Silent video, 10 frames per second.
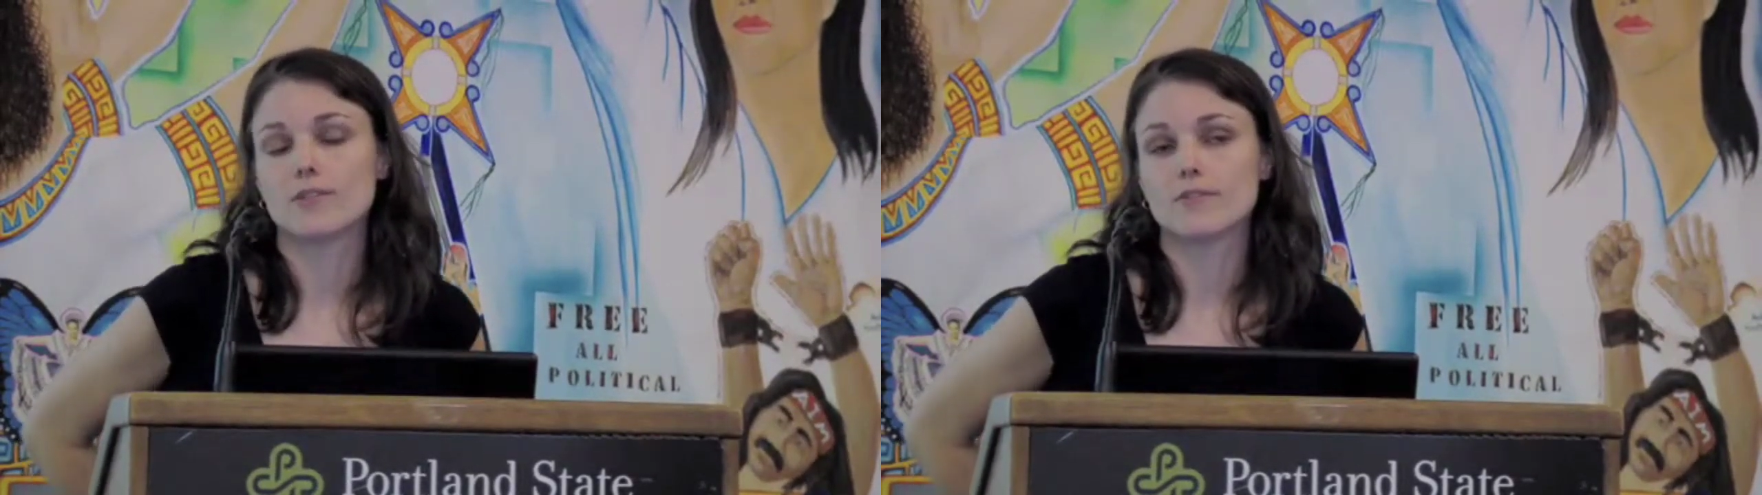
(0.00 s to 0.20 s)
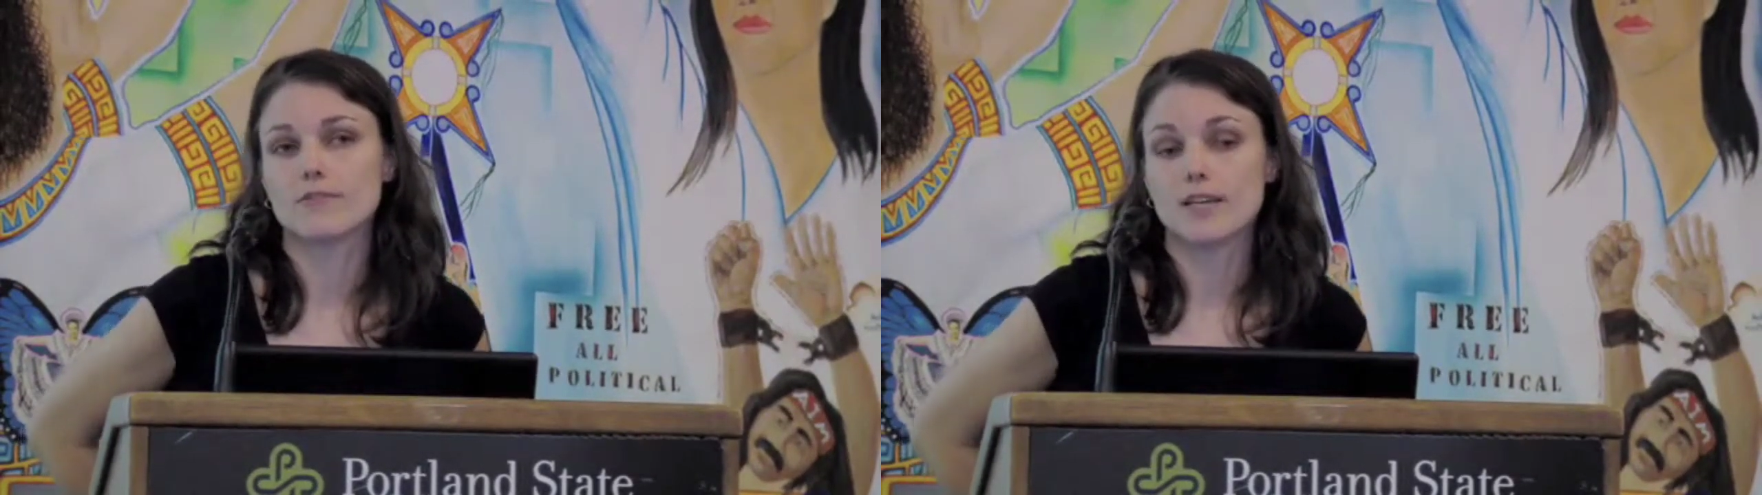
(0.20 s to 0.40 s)

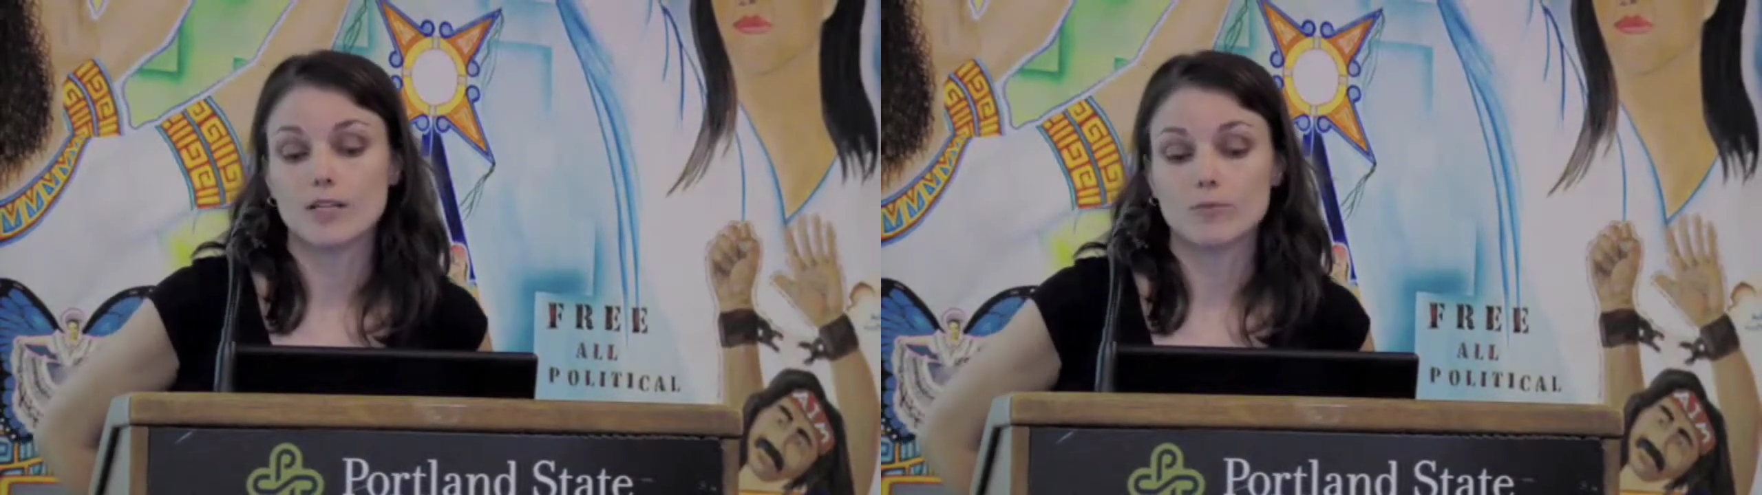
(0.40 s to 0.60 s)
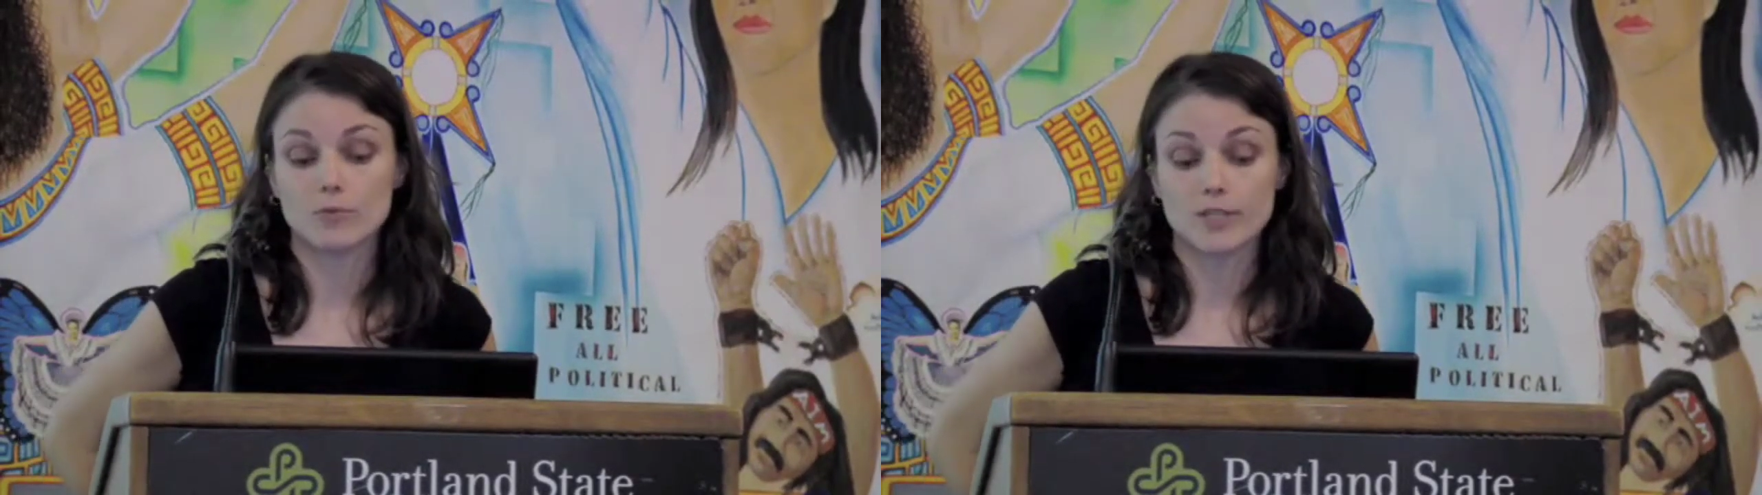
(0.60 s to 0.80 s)
of
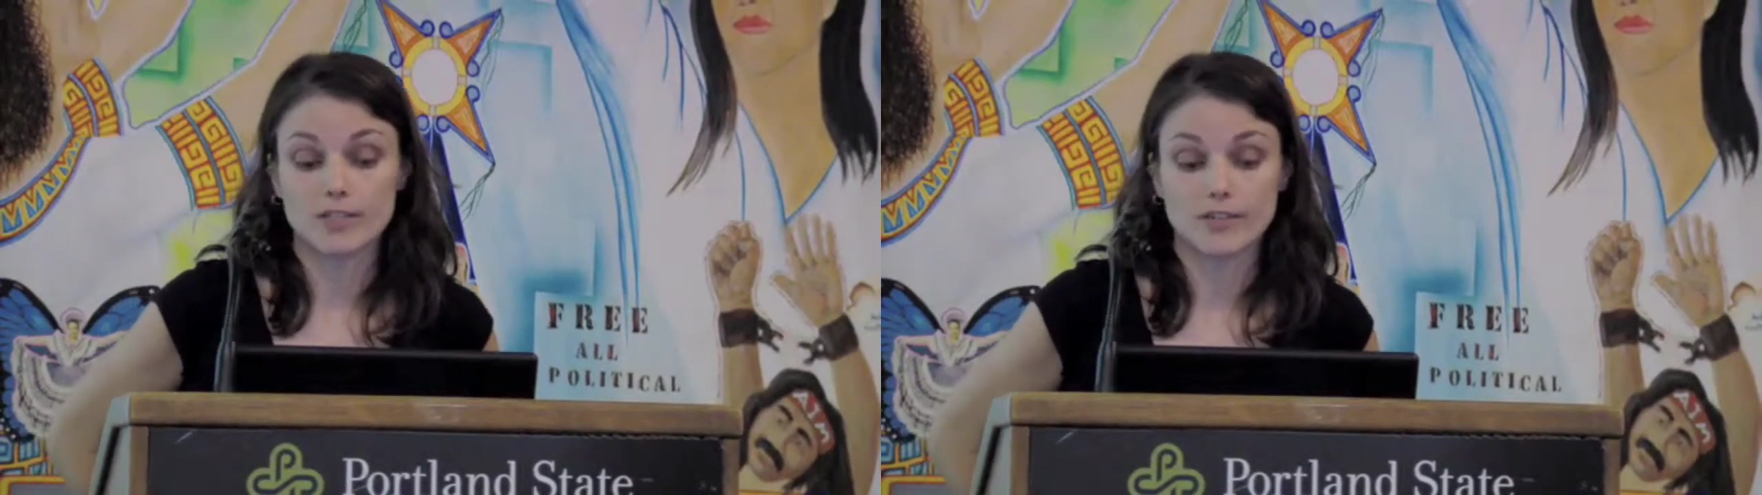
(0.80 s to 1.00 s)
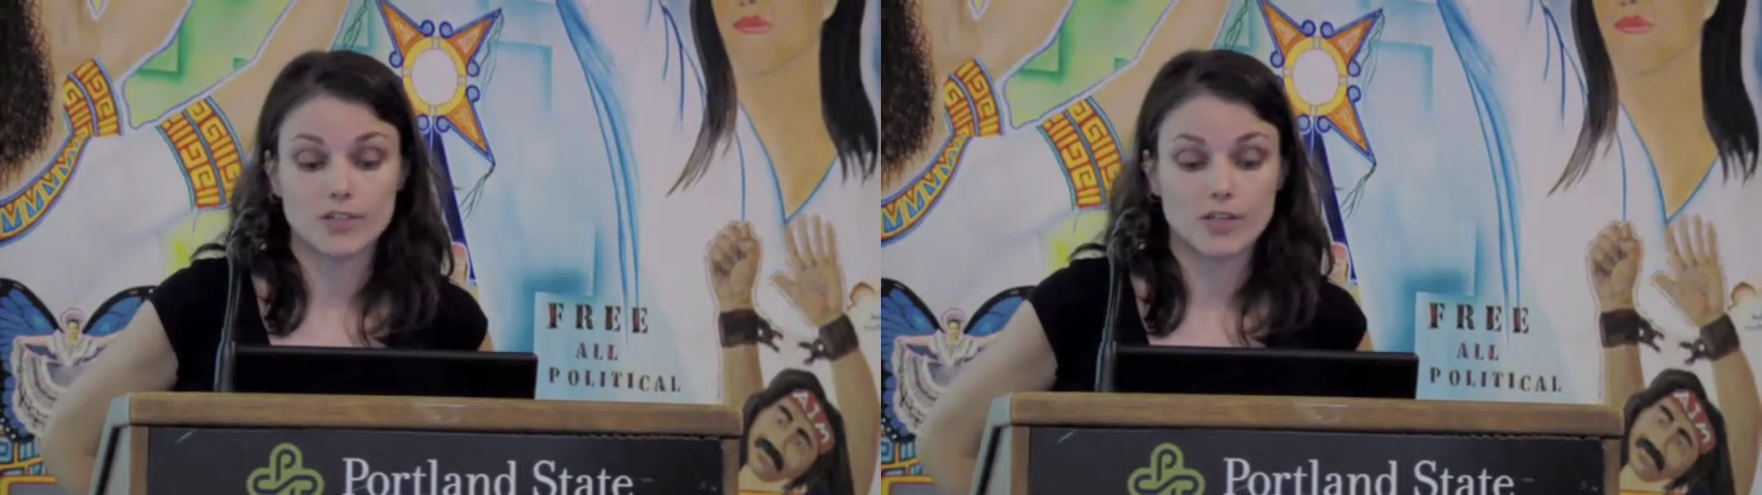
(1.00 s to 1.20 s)
animal
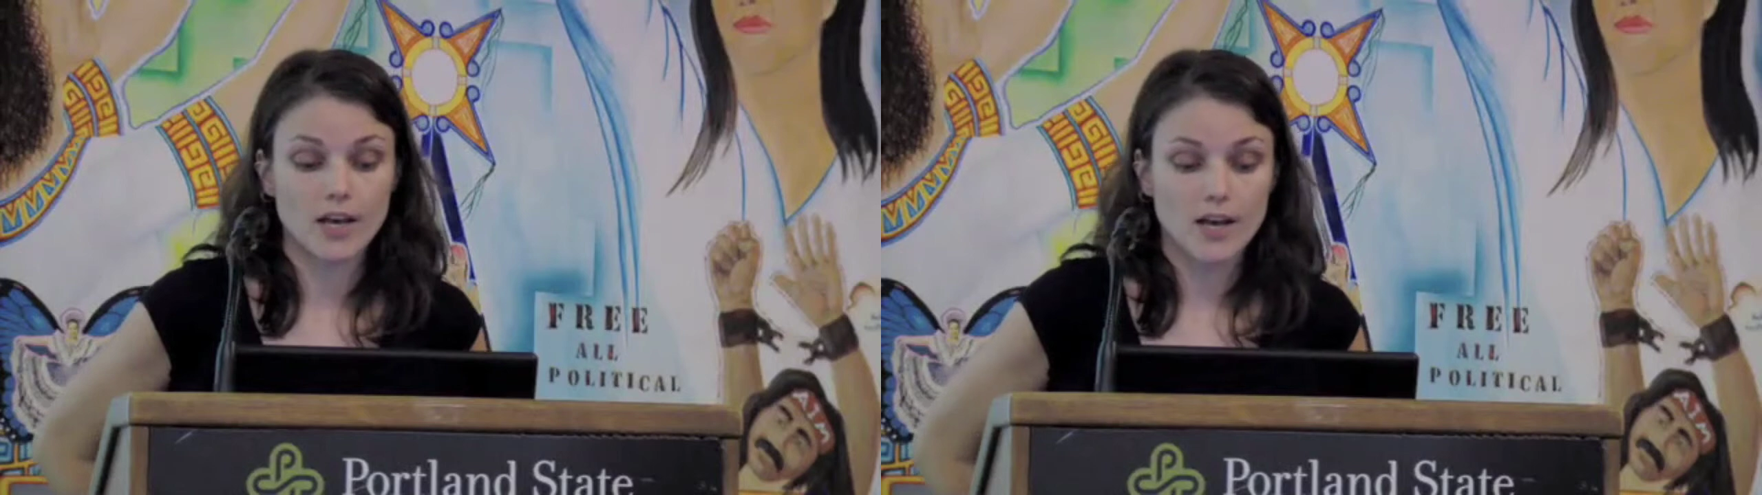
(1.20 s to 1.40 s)
research.